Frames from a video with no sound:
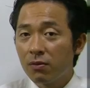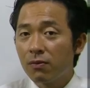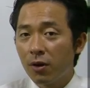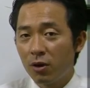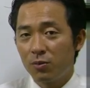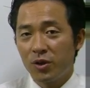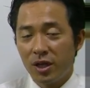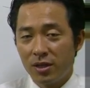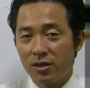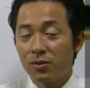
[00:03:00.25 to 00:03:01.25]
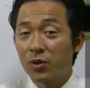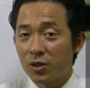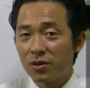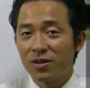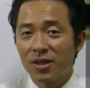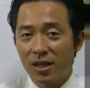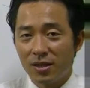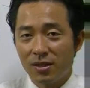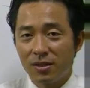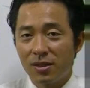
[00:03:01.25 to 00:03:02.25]
form tax return
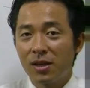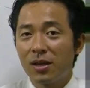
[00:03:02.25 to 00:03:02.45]
status.